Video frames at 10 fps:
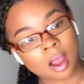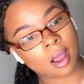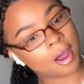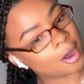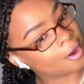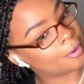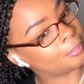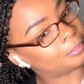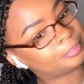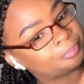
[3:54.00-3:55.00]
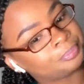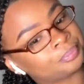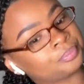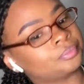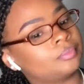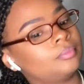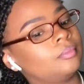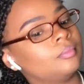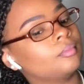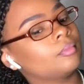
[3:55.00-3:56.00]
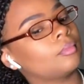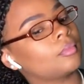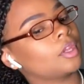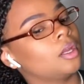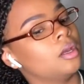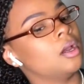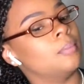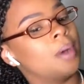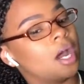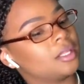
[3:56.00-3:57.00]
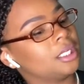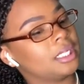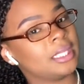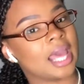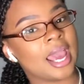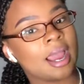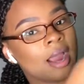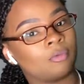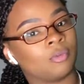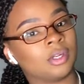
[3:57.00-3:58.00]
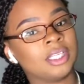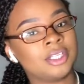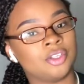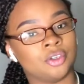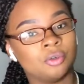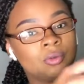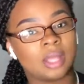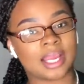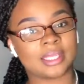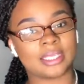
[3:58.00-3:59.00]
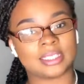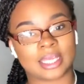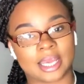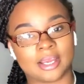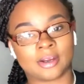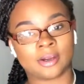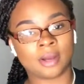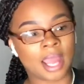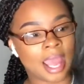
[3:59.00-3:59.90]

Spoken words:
But other than that, I really do like this hair.